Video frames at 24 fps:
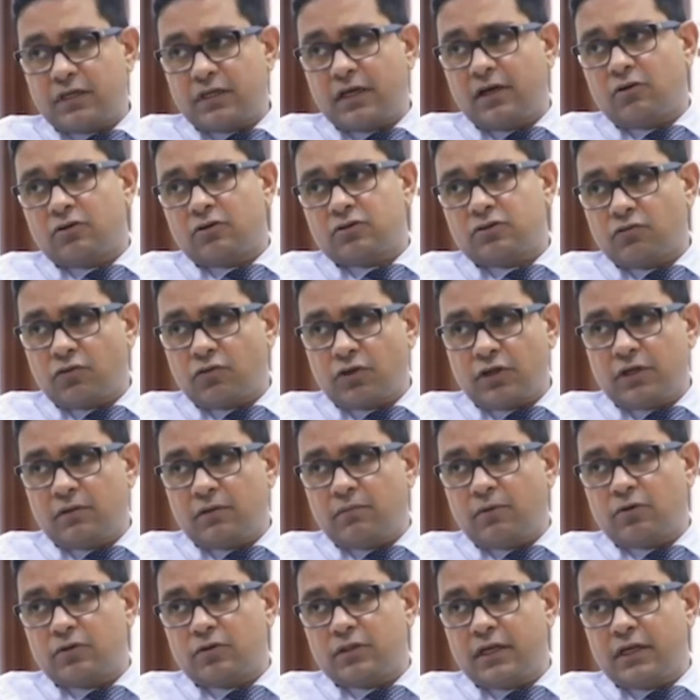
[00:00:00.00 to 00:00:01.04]
they are also worried
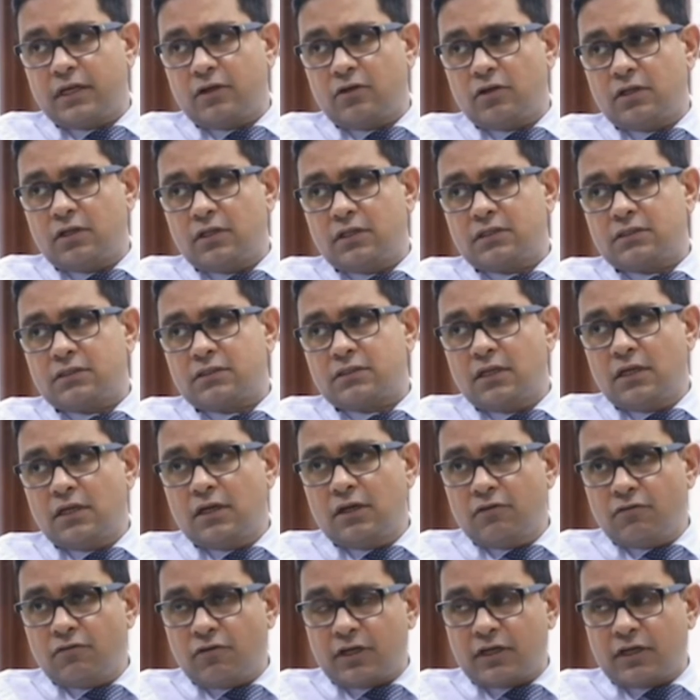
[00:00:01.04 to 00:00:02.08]
about their dollars,
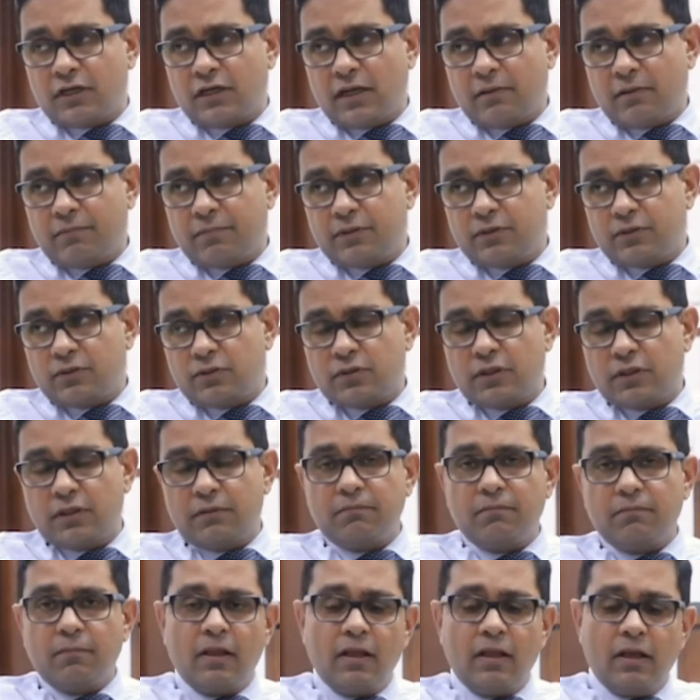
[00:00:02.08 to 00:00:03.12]
what will happen to
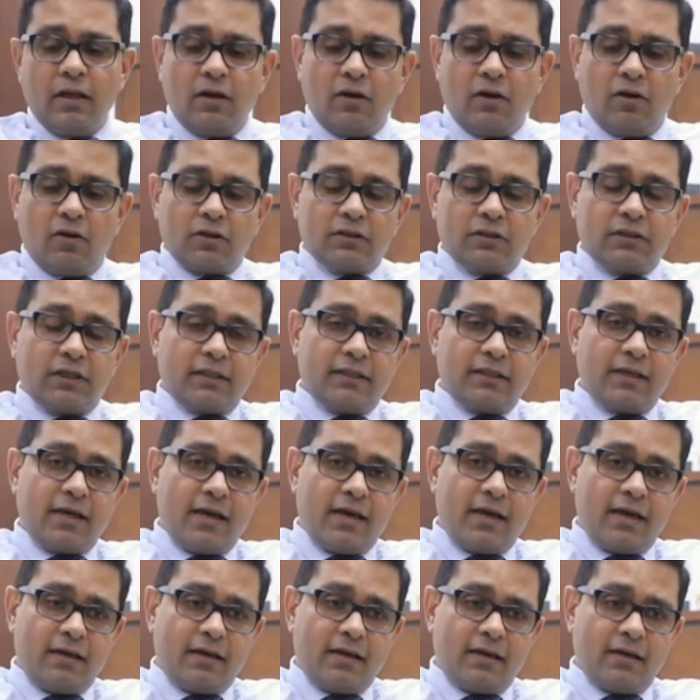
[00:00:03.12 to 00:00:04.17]
them. On the other
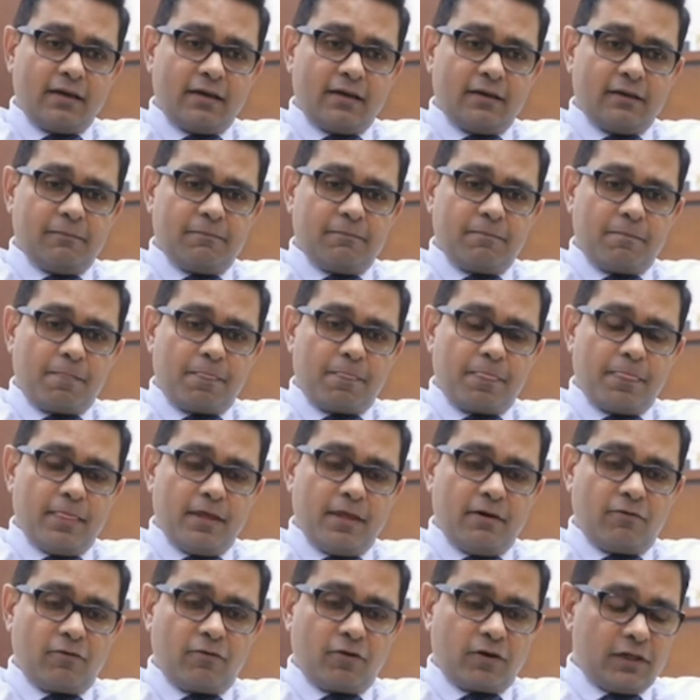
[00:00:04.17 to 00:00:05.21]
hand,
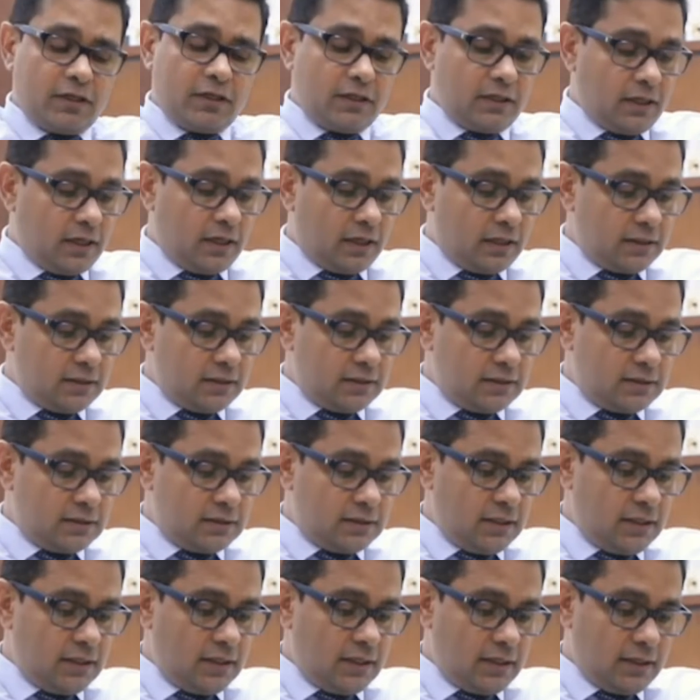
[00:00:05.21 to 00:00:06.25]
the foreign
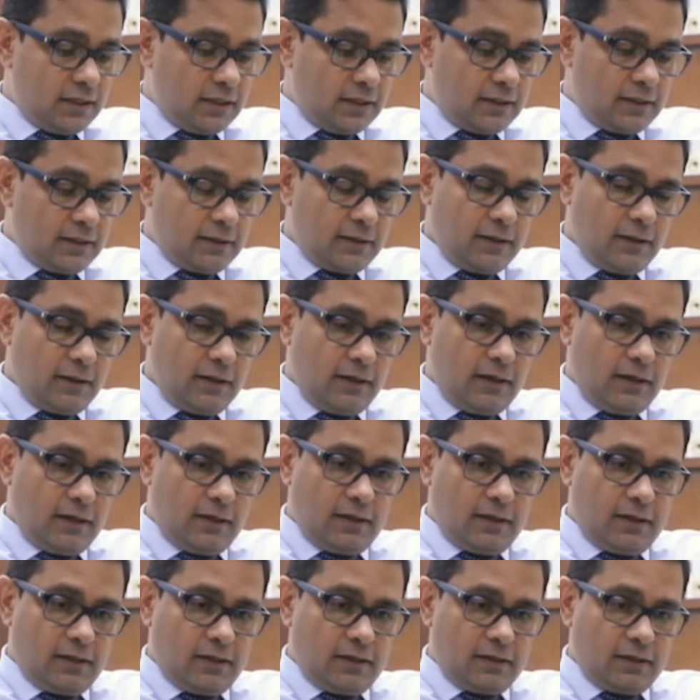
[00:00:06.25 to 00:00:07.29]
currency,
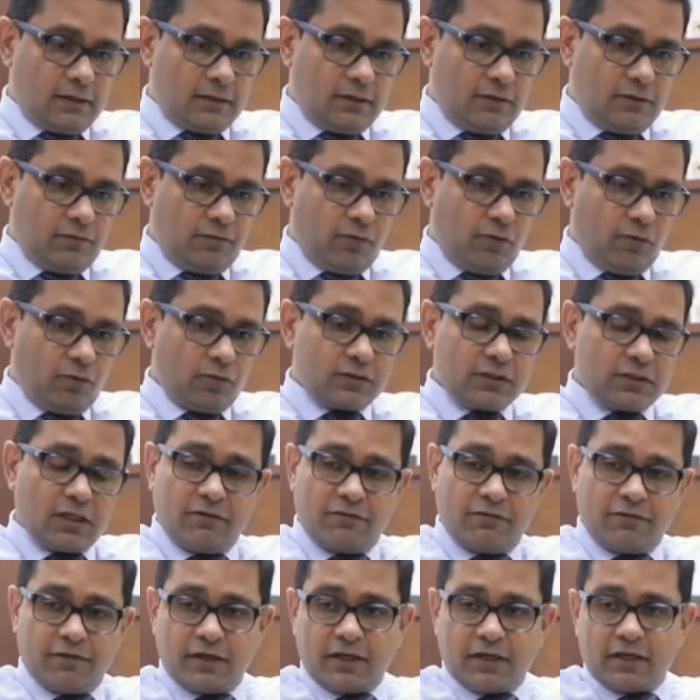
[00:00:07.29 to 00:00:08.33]
the flows are
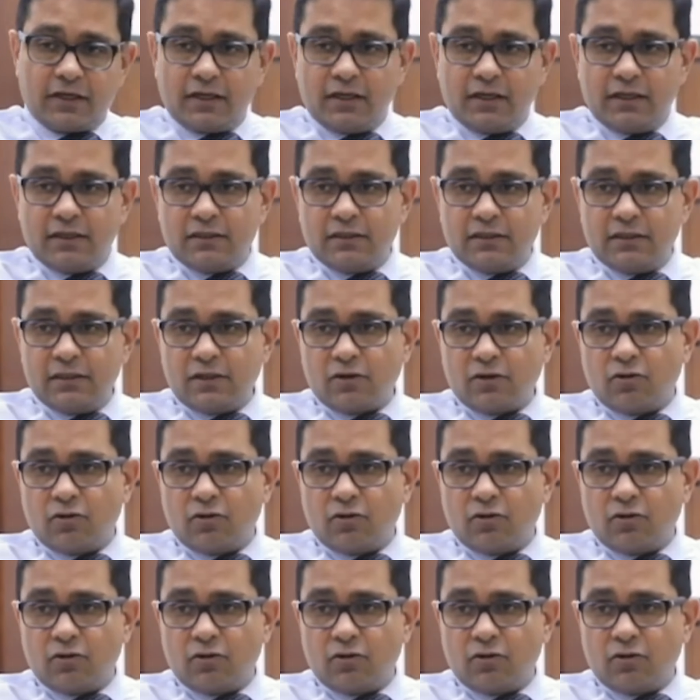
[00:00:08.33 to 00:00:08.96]
affecting the